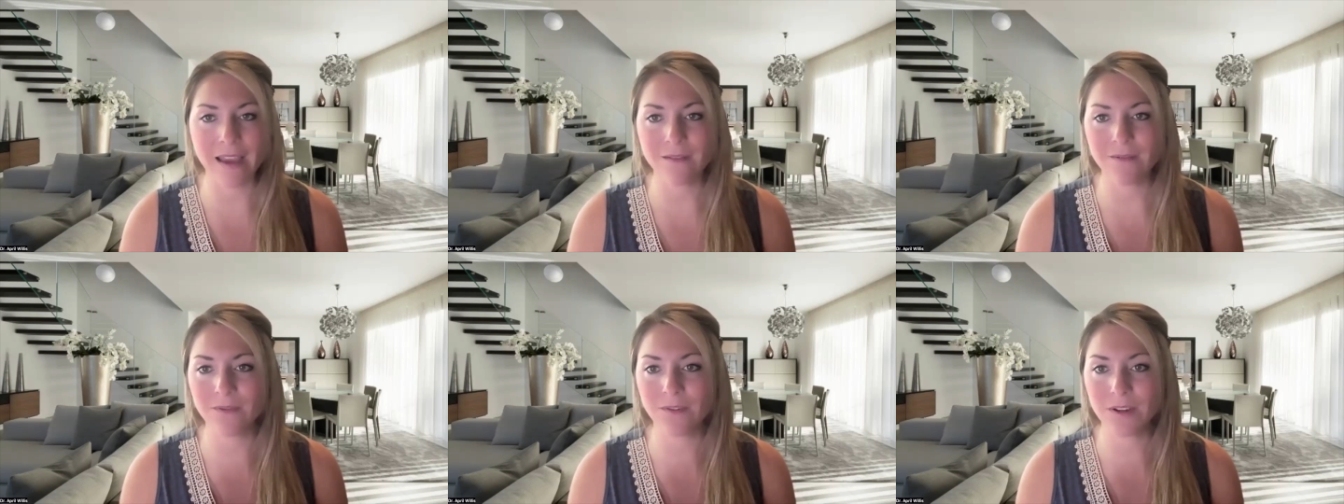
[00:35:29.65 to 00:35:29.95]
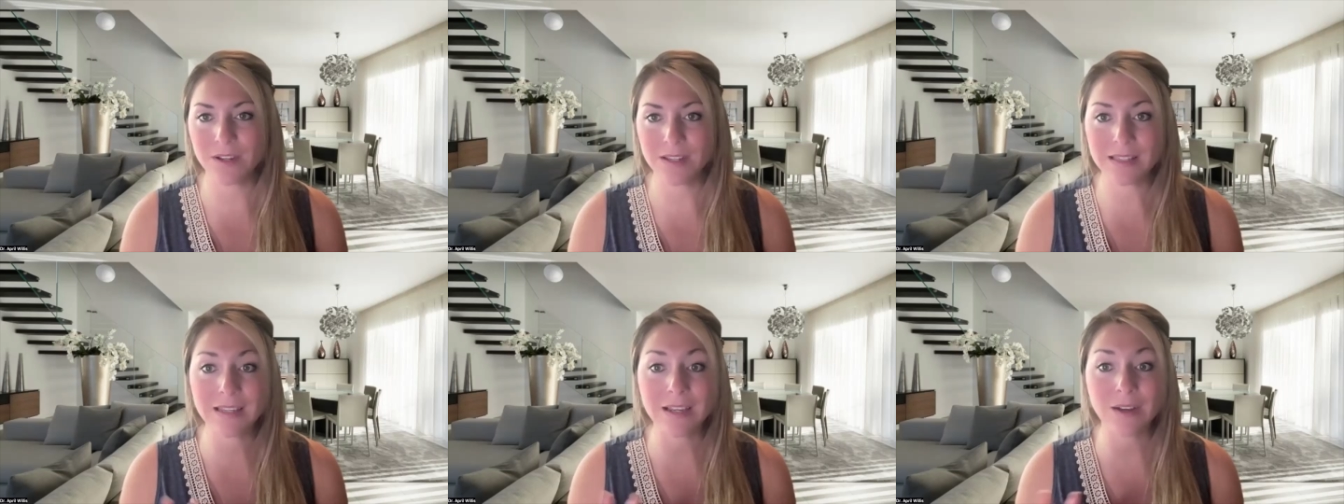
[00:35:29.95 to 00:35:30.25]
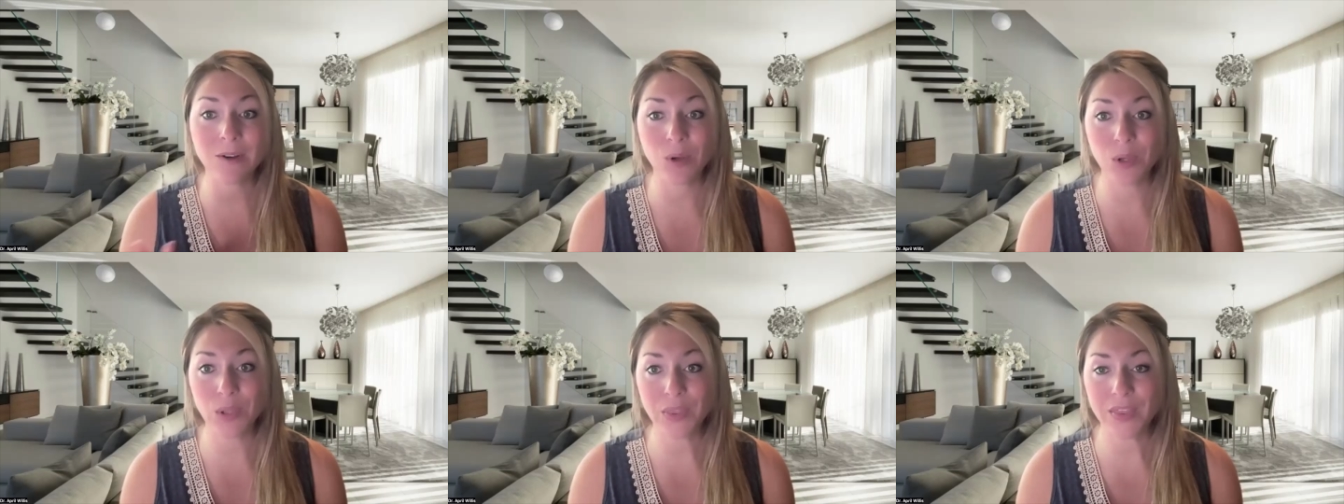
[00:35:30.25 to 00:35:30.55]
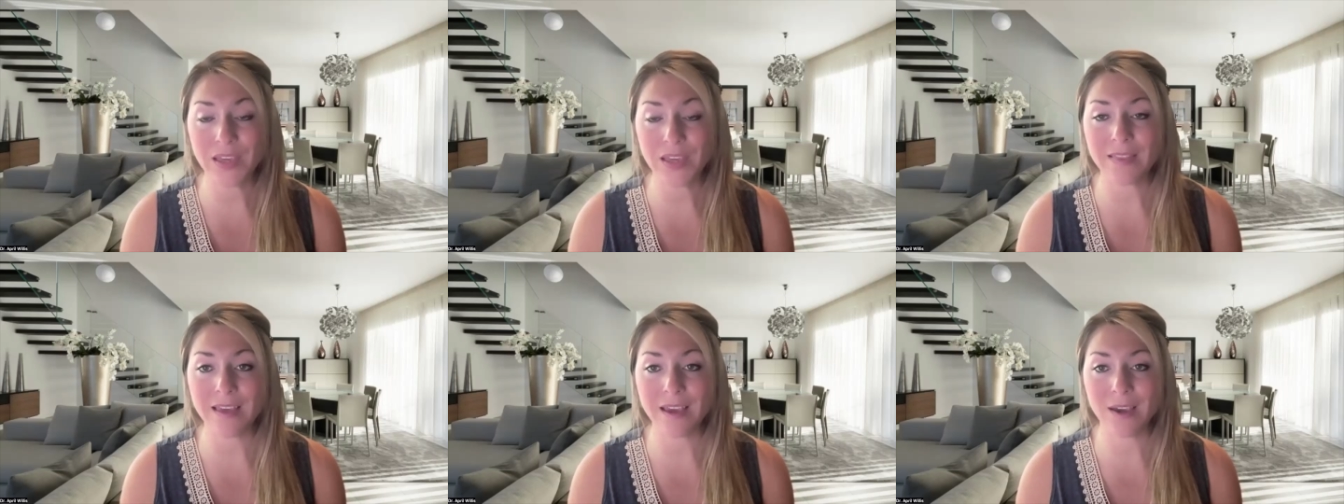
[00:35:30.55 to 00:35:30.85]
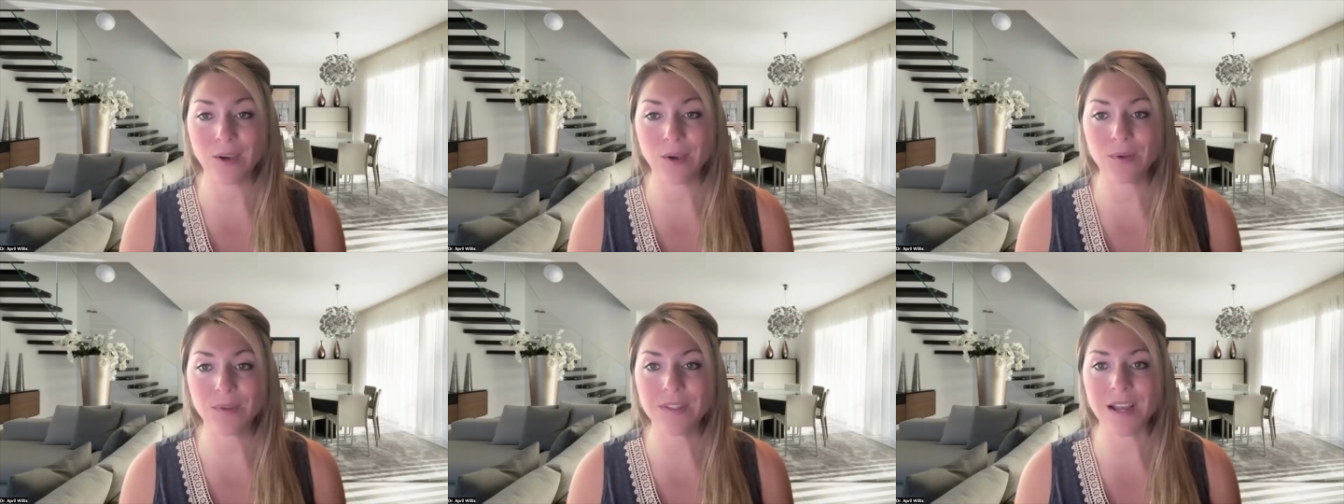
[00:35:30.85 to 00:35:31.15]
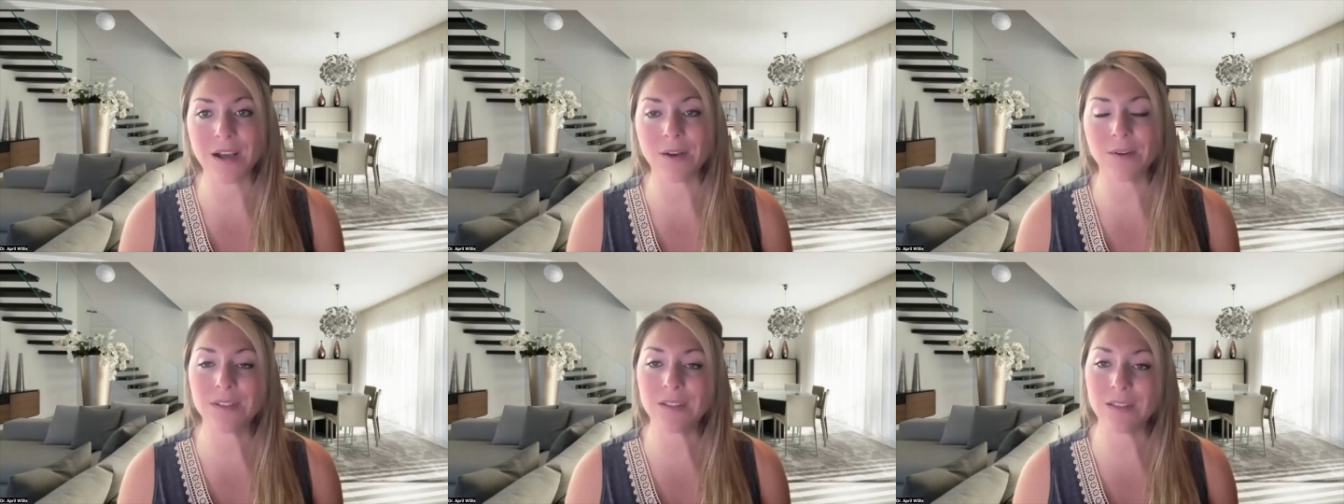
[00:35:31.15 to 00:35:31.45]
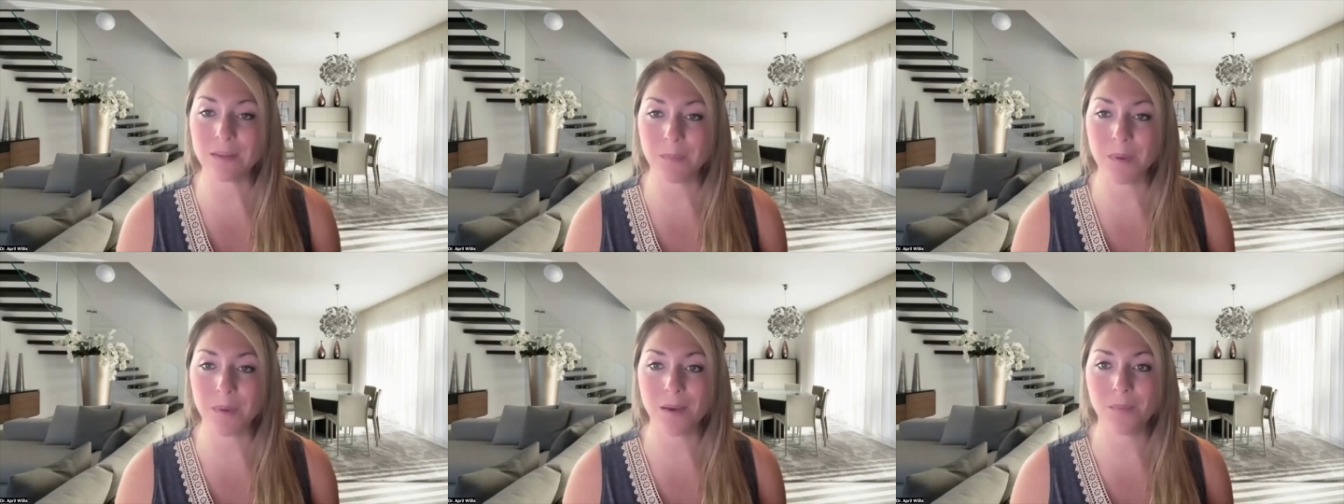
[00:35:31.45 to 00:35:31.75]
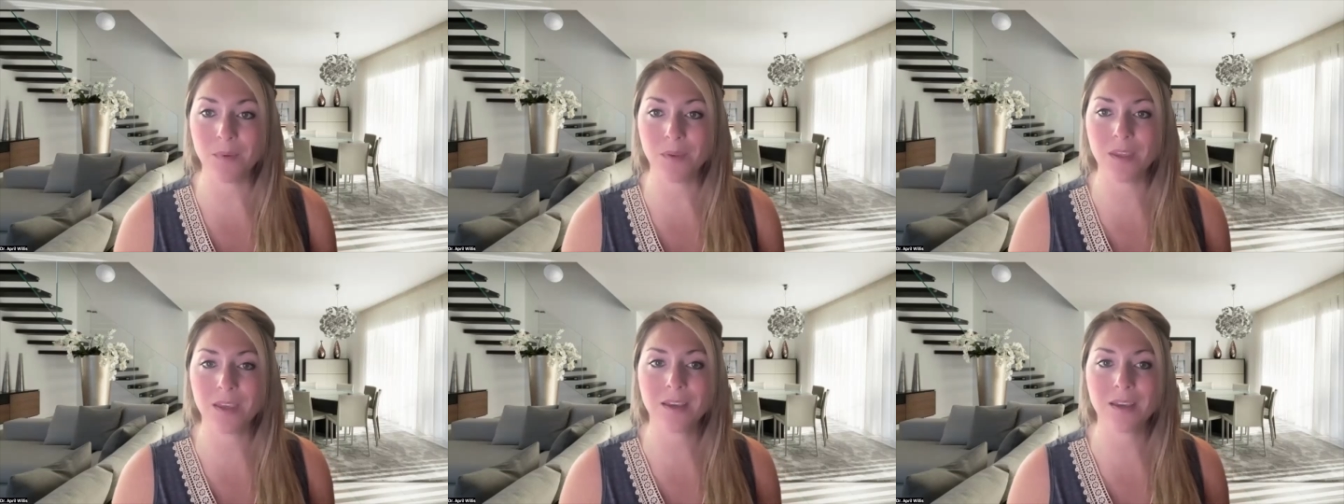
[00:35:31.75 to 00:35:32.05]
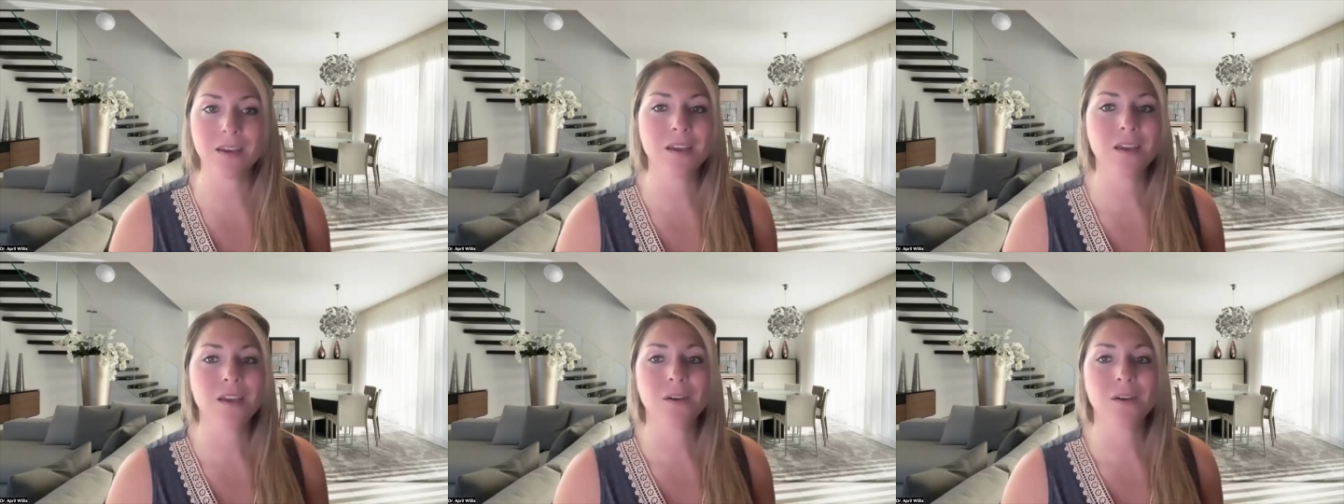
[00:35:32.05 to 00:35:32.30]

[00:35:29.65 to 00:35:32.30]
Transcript: every single thing that goes out to the public.